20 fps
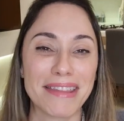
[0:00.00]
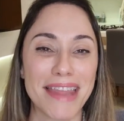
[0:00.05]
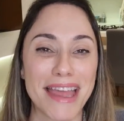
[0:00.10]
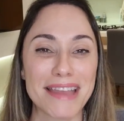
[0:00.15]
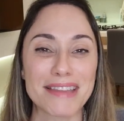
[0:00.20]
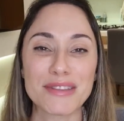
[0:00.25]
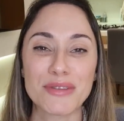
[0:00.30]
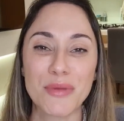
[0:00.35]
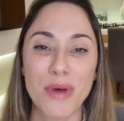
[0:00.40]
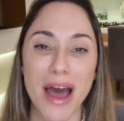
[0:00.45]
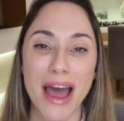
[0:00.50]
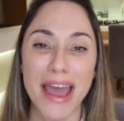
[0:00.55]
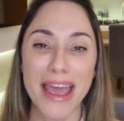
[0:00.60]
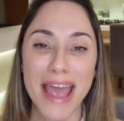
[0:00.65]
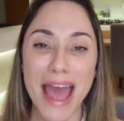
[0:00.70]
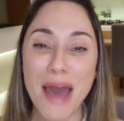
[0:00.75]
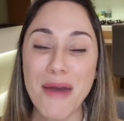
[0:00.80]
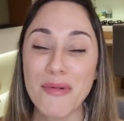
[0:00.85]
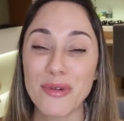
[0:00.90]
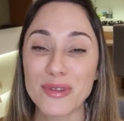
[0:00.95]
That's
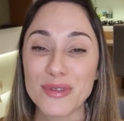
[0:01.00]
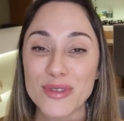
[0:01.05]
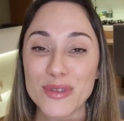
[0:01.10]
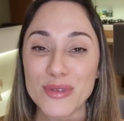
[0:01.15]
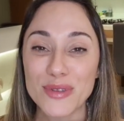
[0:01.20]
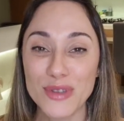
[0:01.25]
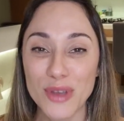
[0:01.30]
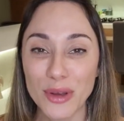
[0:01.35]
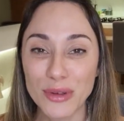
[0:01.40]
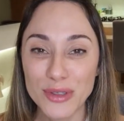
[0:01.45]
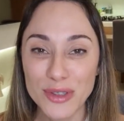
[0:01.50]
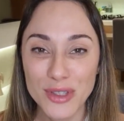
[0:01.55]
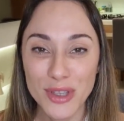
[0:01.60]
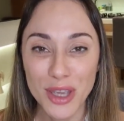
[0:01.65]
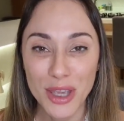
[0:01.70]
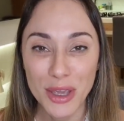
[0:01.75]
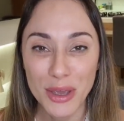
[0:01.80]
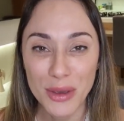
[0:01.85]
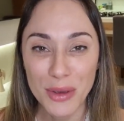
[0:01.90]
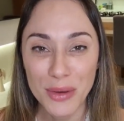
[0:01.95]
why I want to talk
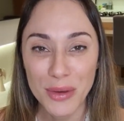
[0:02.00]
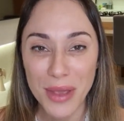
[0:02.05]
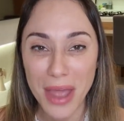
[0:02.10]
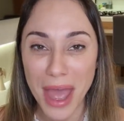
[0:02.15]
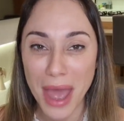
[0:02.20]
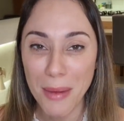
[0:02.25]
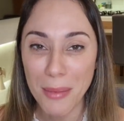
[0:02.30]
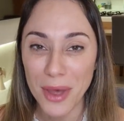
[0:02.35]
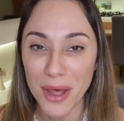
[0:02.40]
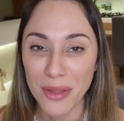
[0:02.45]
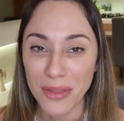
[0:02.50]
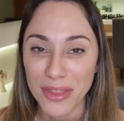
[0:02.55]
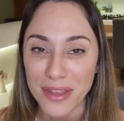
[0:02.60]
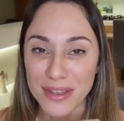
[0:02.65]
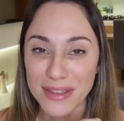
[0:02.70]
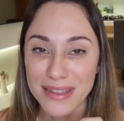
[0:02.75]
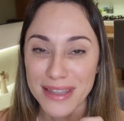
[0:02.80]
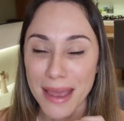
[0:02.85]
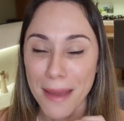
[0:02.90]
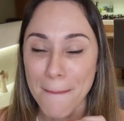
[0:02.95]
to you about
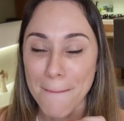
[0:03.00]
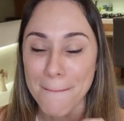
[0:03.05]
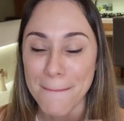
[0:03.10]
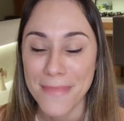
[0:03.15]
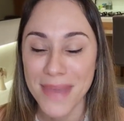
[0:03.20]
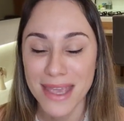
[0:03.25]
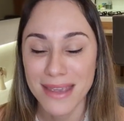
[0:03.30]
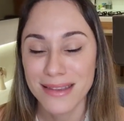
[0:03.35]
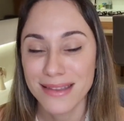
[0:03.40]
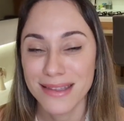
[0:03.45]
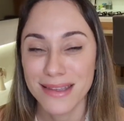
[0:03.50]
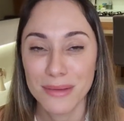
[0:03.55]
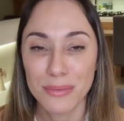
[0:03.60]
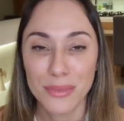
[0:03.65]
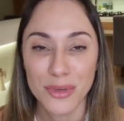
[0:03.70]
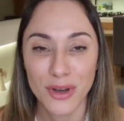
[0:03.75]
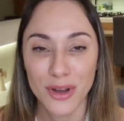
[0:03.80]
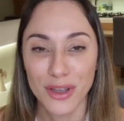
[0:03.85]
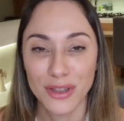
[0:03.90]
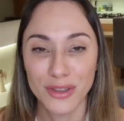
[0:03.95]
this
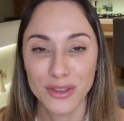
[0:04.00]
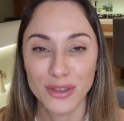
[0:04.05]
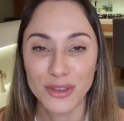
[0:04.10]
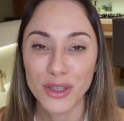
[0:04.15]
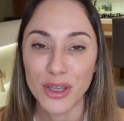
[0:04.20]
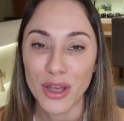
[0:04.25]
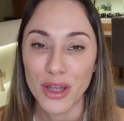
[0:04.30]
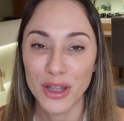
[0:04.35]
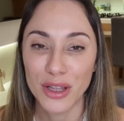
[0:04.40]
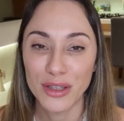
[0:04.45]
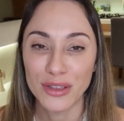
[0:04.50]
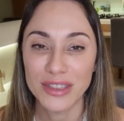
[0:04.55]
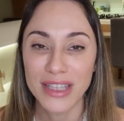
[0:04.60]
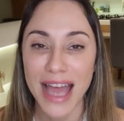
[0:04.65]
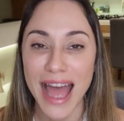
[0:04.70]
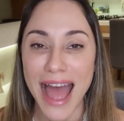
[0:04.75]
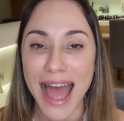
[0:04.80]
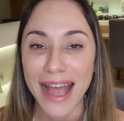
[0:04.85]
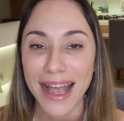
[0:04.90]
amazing product called